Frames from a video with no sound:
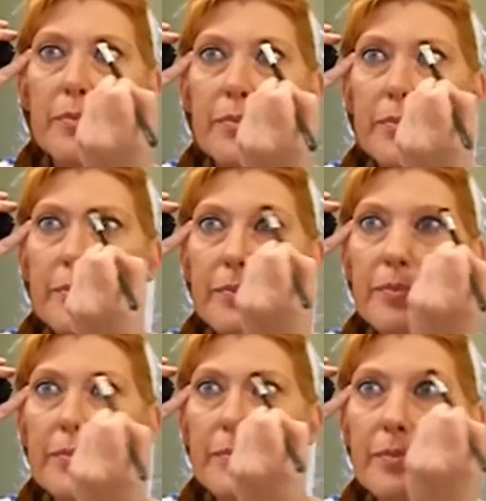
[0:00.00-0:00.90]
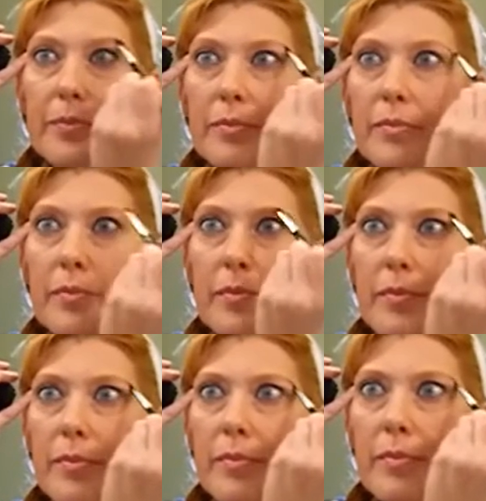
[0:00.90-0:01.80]

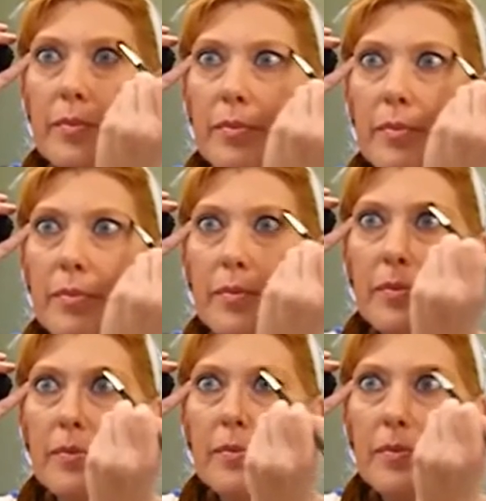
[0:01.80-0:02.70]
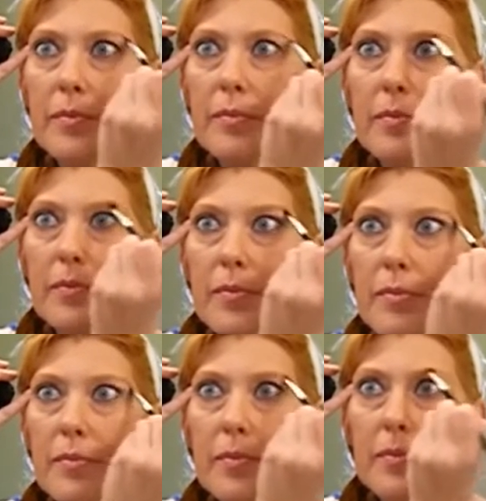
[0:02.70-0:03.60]

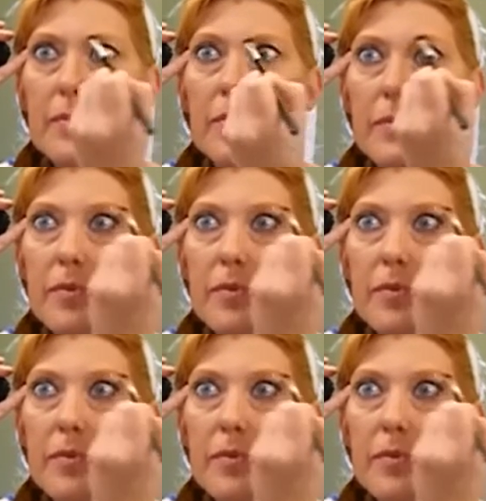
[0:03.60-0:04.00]
(silence)